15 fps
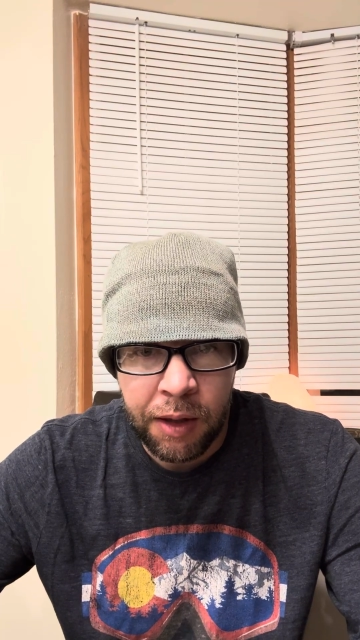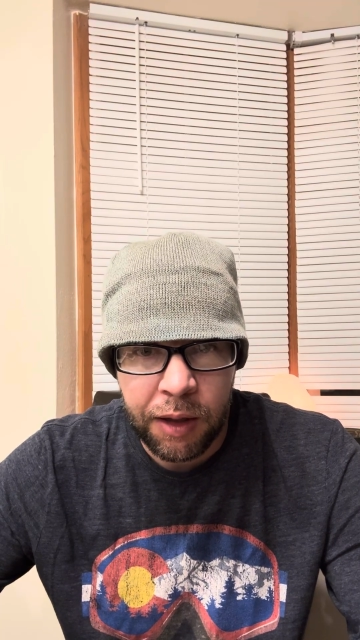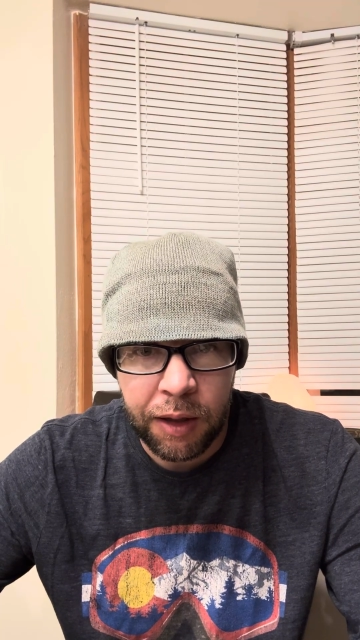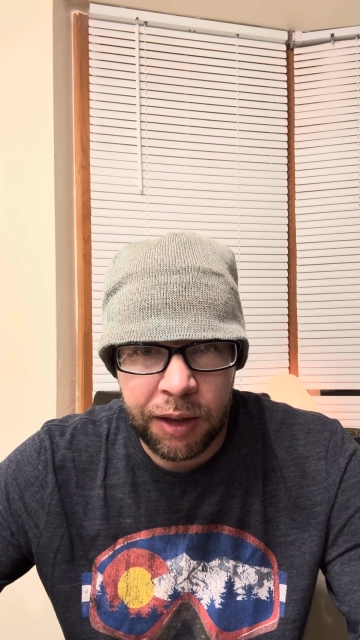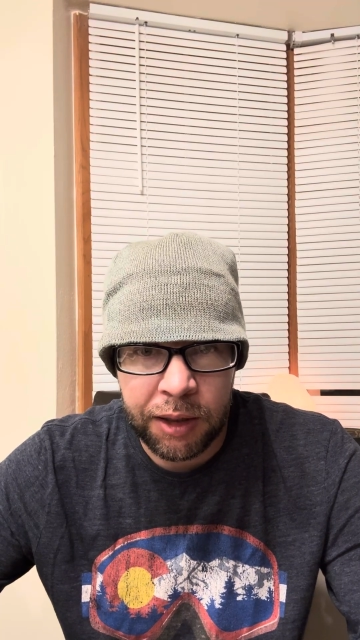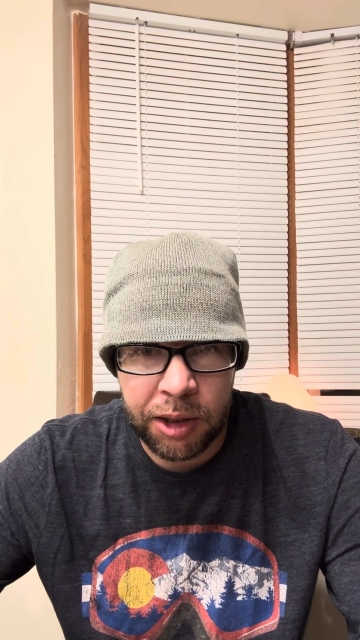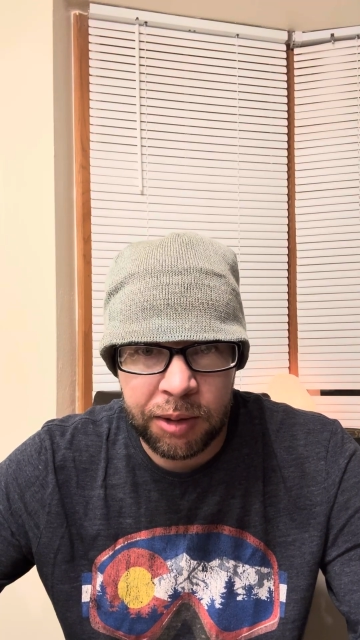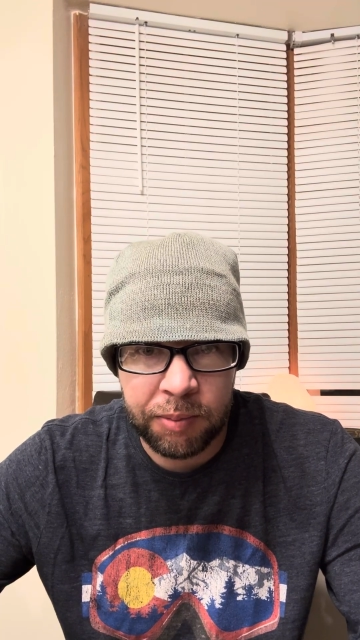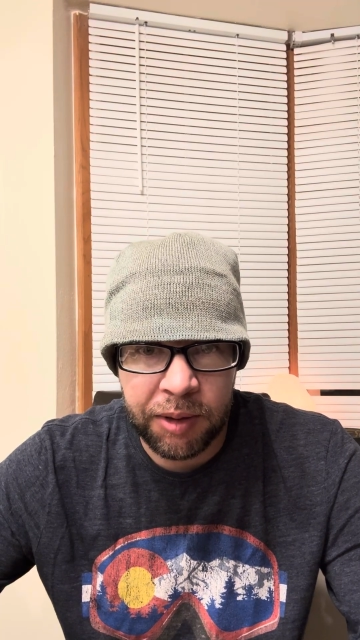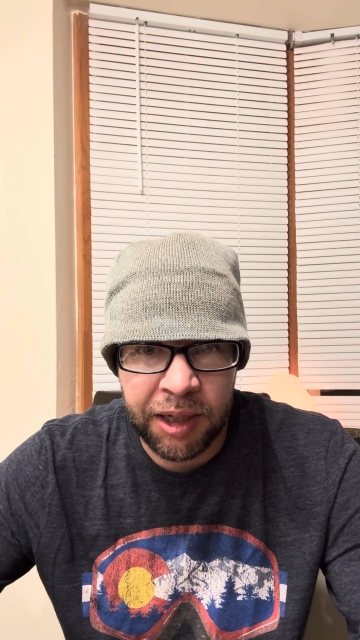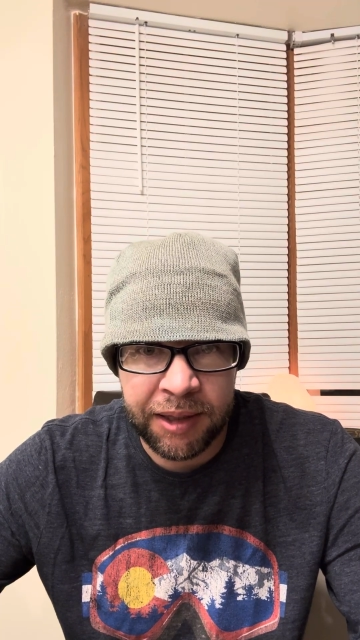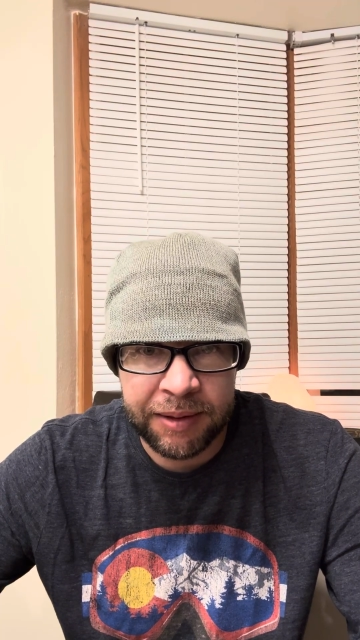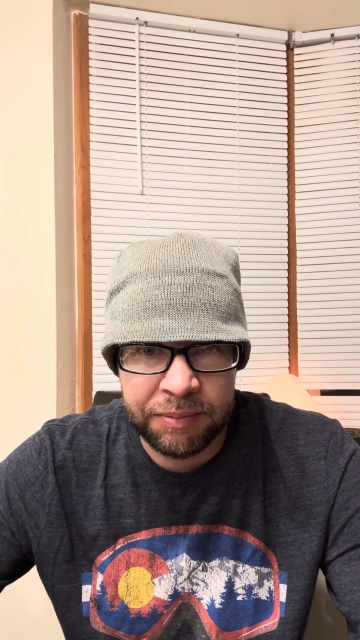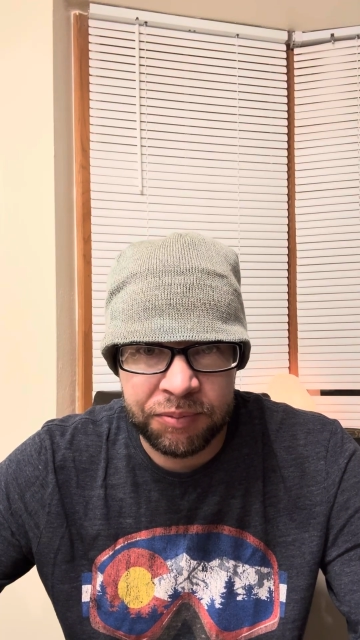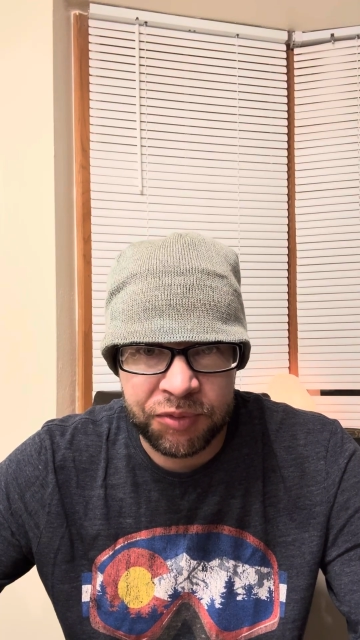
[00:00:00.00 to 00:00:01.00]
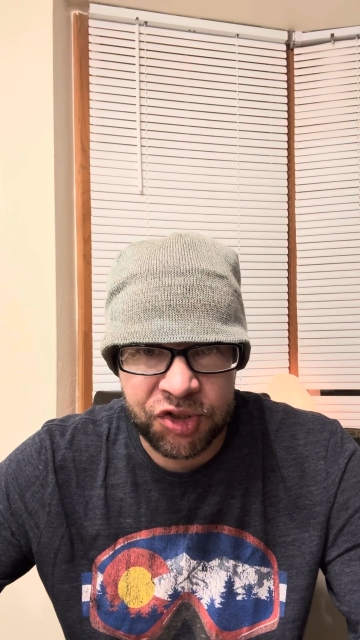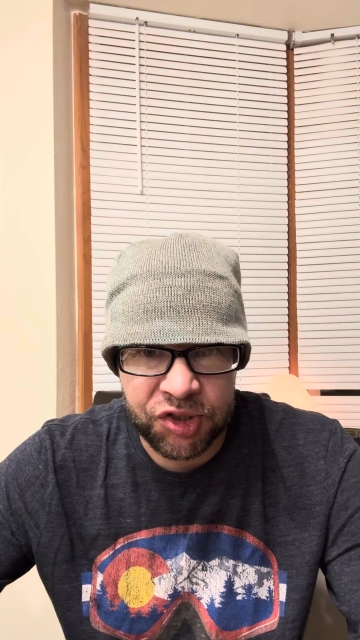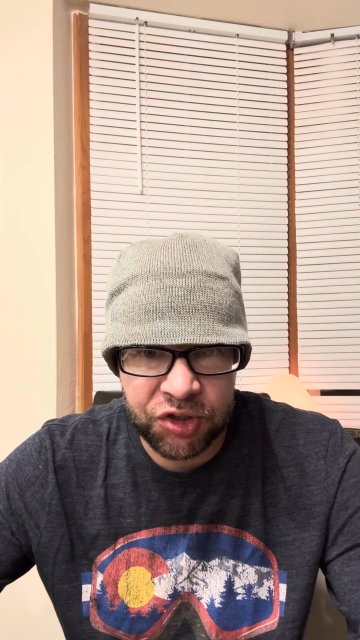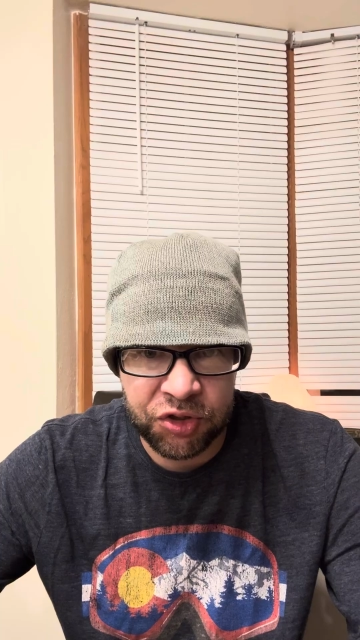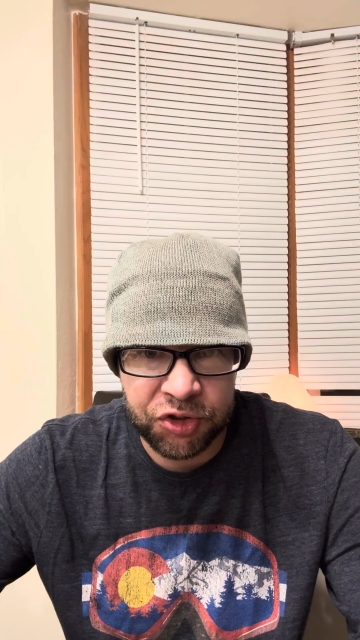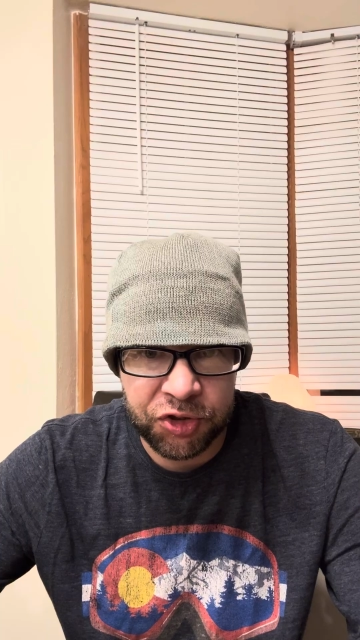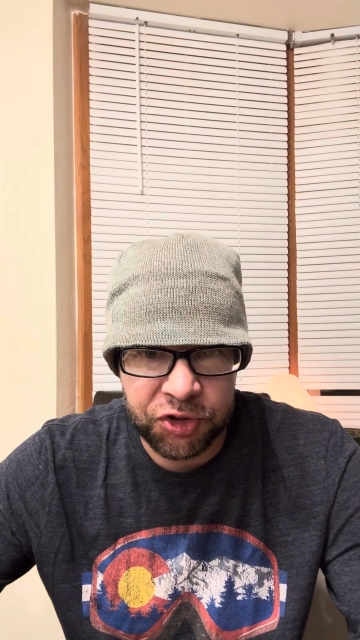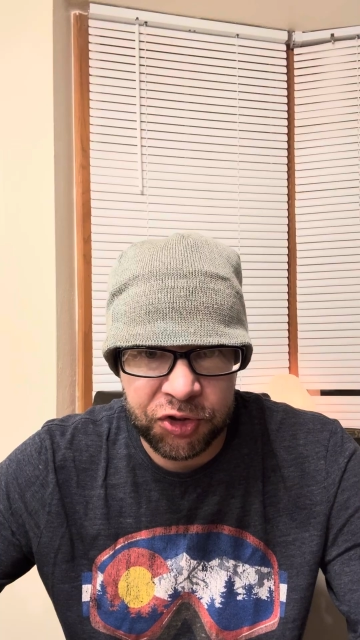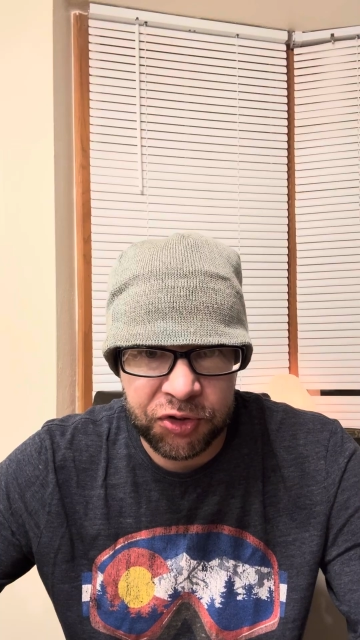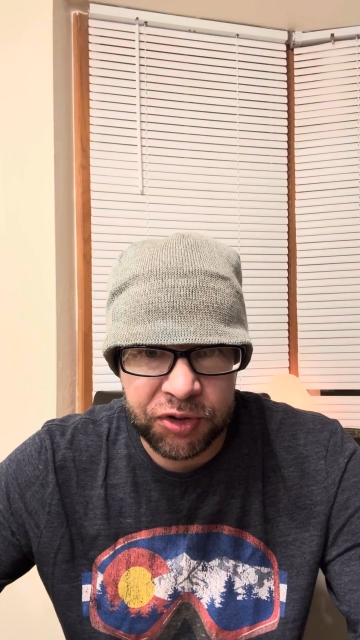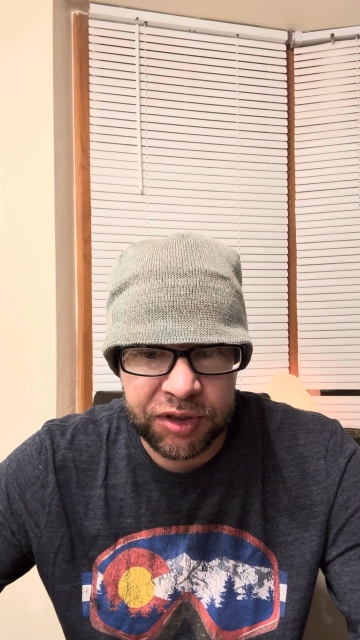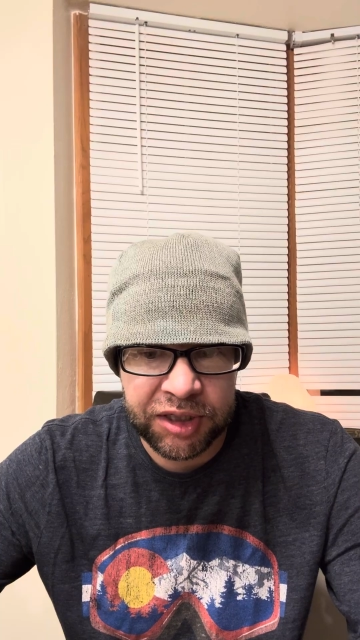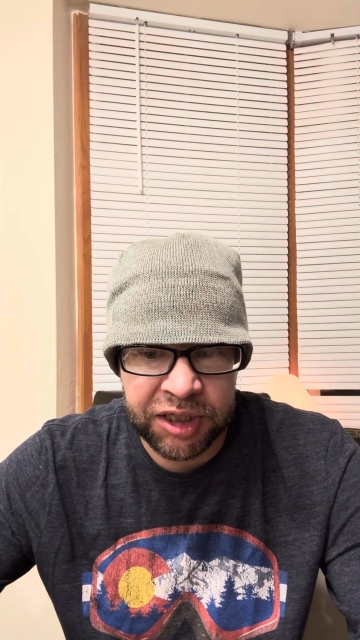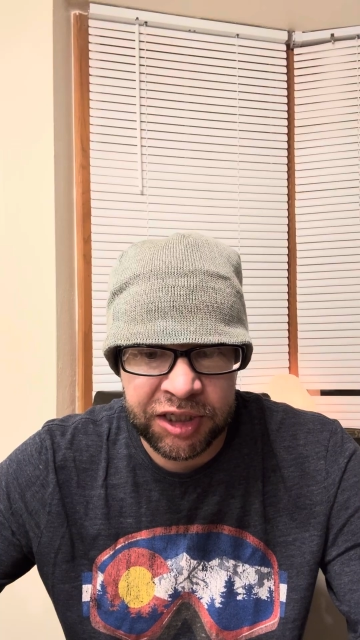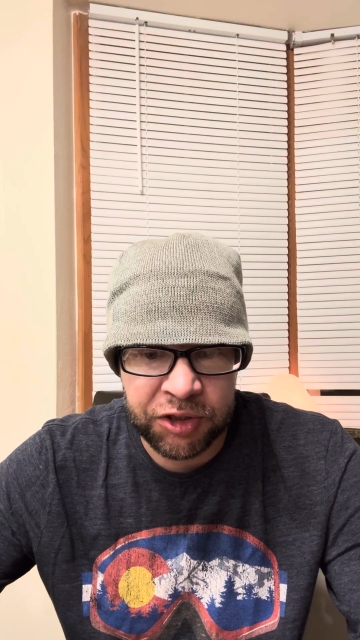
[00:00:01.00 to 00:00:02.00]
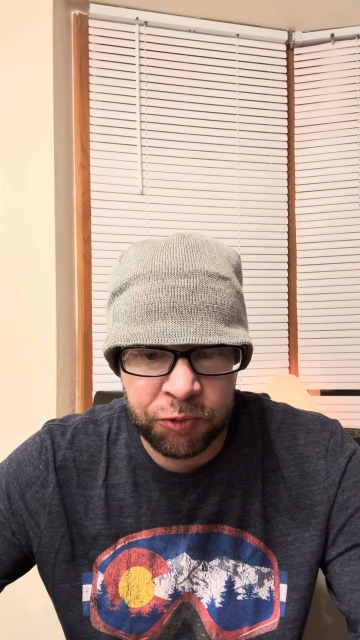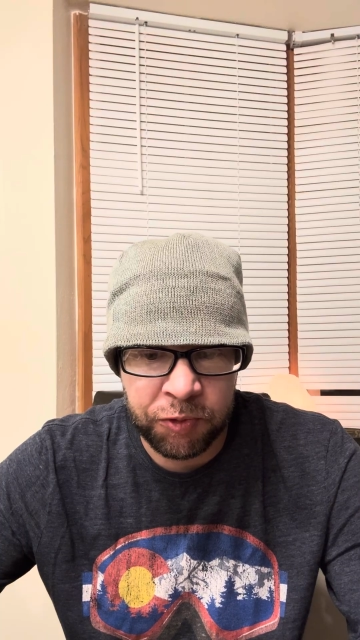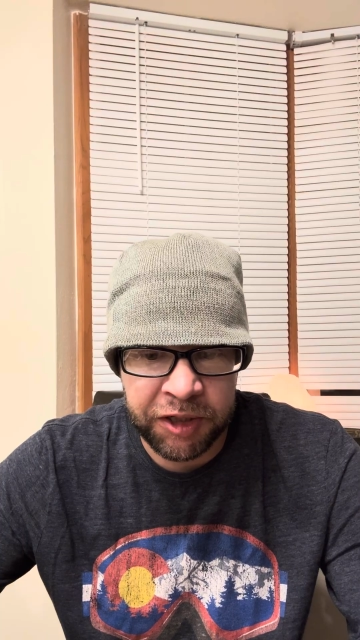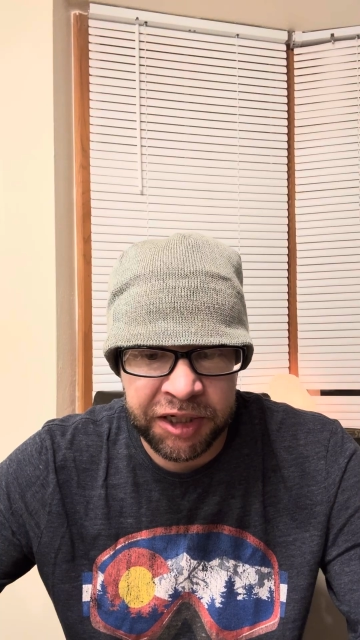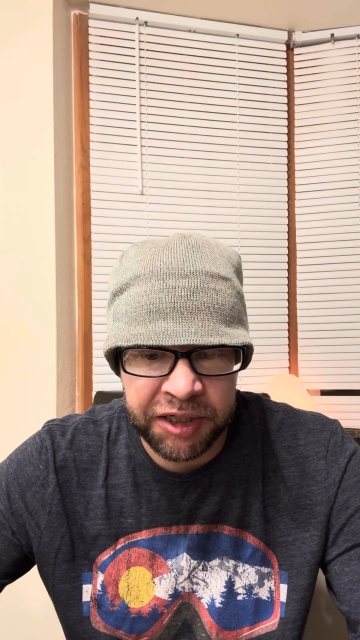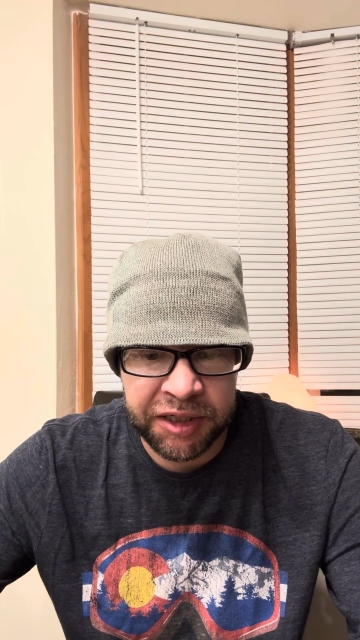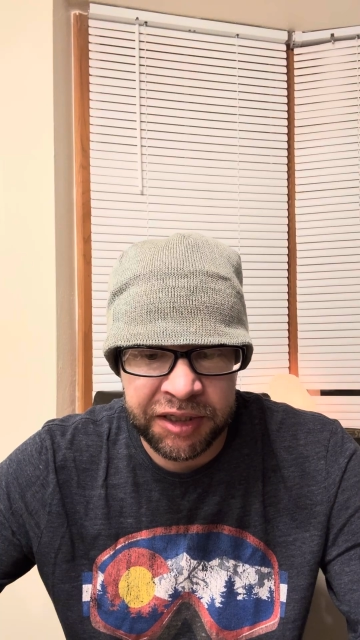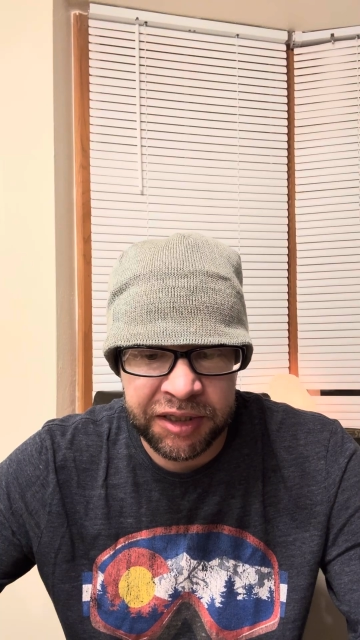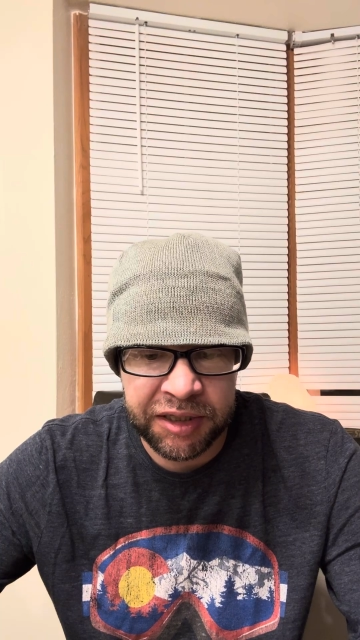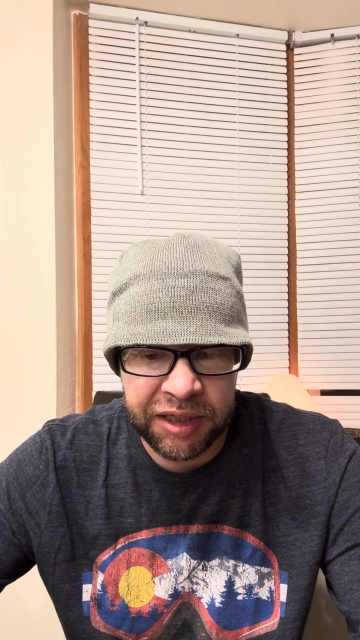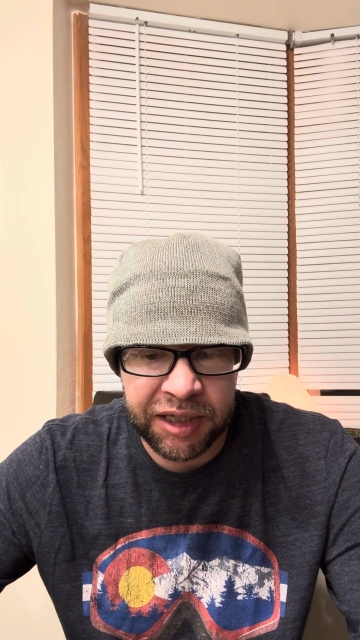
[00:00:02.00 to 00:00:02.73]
I'm still in the way.